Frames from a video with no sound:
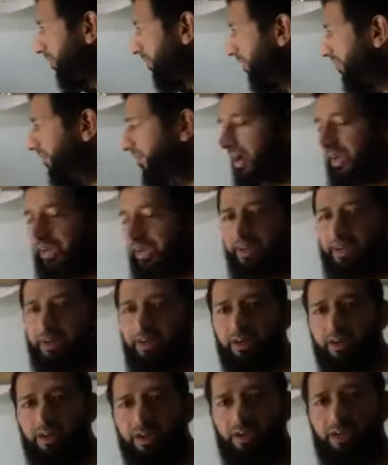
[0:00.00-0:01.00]

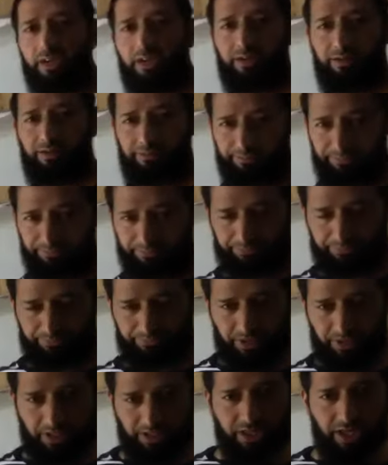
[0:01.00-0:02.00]
vector
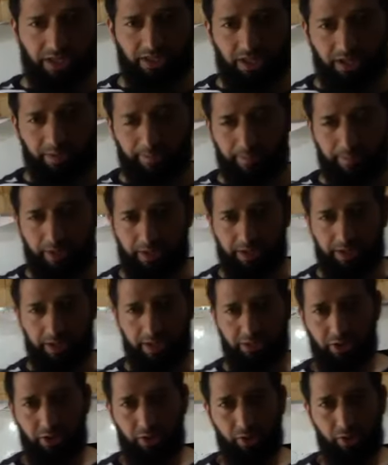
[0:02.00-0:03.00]
is nothing but
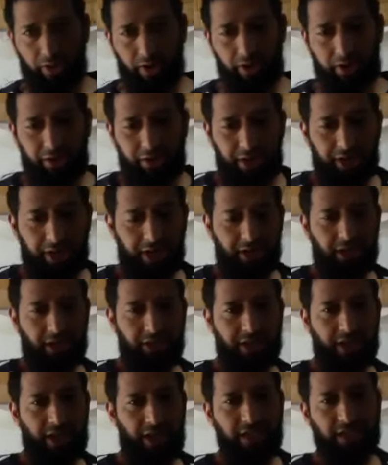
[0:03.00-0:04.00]
a circular DNA, in
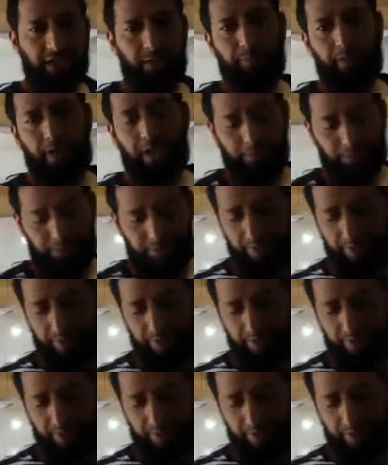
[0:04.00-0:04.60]
this case, a plasmid